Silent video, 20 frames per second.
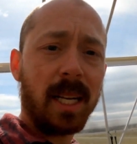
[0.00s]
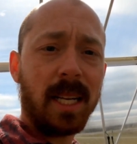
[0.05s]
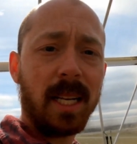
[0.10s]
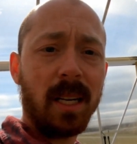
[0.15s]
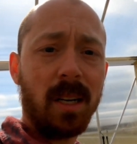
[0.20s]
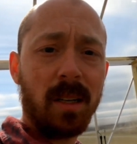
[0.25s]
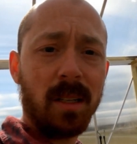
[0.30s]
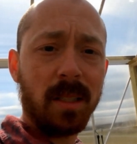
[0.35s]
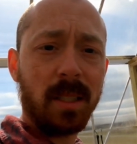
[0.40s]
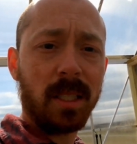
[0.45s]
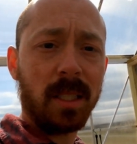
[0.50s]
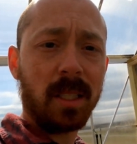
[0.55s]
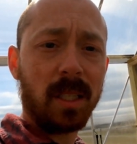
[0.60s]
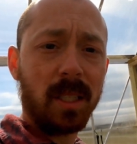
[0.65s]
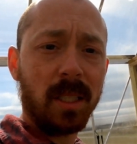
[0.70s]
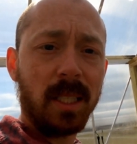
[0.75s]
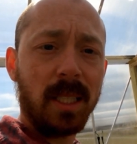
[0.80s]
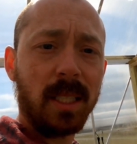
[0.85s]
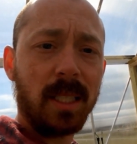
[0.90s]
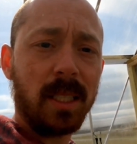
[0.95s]
to get all this
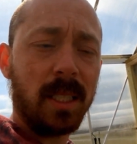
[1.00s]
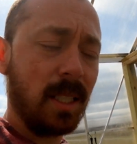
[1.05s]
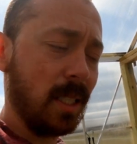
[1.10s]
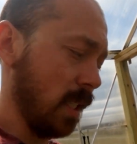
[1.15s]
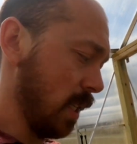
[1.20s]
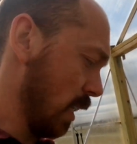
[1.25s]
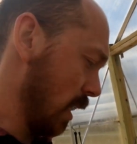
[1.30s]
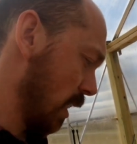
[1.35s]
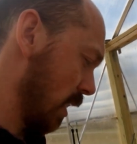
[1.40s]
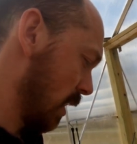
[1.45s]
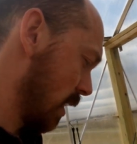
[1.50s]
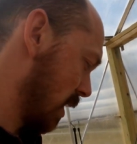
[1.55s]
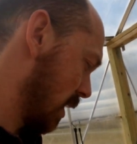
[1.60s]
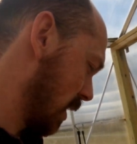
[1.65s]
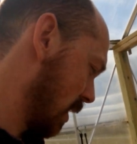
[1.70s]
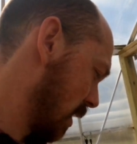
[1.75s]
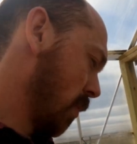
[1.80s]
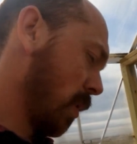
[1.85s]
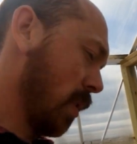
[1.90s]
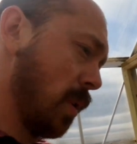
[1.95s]
on this end done
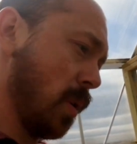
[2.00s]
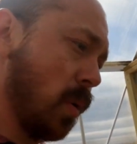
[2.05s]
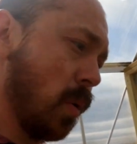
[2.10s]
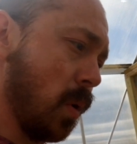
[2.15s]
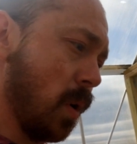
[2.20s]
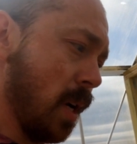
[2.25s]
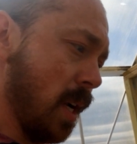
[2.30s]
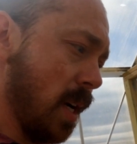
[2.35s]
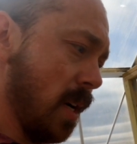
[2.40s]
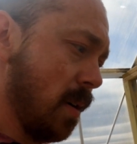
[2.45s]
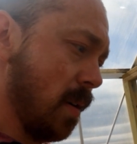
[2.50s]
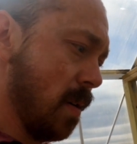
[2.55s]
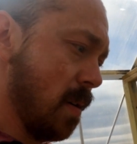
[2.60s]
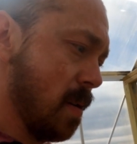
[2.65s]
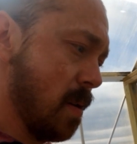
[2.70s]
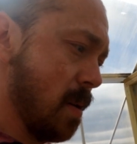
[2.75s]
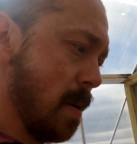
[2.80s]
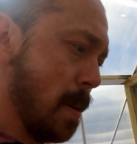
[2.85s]
with the door now.